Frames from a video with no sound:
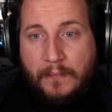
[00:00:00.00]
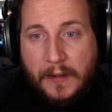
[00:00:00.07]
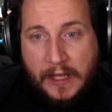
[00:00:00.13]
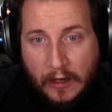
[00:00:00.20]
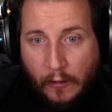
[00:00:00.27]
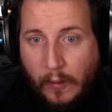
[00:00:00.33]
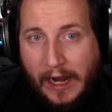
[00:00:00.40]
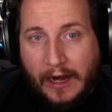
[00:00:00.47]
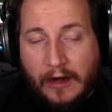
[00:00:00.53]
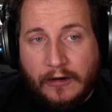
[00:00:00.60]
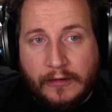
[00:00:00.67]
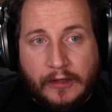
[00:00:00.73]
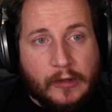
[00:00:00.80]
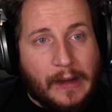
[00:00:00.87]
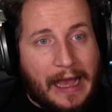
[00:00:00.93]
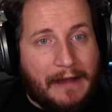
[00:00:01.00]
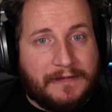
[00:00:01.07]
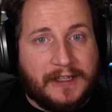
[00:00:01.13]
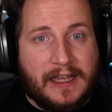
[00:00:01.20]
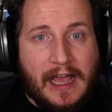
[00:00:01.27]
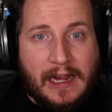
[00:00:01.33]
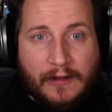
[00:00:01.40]
Be aware, you'll have to
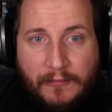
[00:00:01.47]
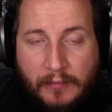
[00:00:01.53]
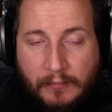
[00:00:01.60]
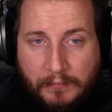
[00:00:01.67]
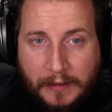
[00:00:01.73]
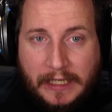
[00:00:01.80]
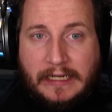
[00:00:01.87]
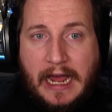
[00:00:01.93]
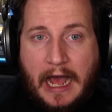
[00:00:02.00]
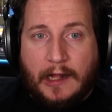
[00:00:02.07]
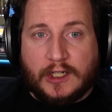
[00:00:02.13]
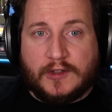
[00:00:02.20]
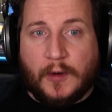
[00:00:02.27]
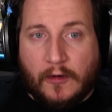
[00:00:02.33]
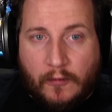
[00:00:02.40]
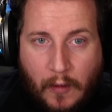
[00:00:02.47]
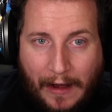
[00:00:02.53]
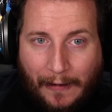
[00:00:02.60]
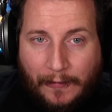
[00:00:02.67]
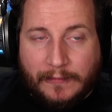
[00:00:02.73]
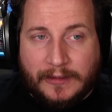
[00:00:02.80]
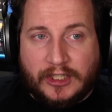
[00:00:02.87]
kind of be knowledgeable of
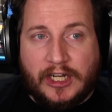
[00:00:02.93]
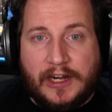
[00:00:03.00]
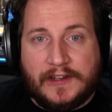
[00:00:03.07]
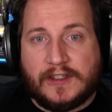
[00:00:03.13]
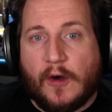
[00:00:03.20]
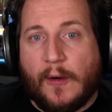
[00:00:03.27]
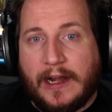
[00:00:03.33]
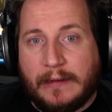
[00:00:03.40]
where the machine is going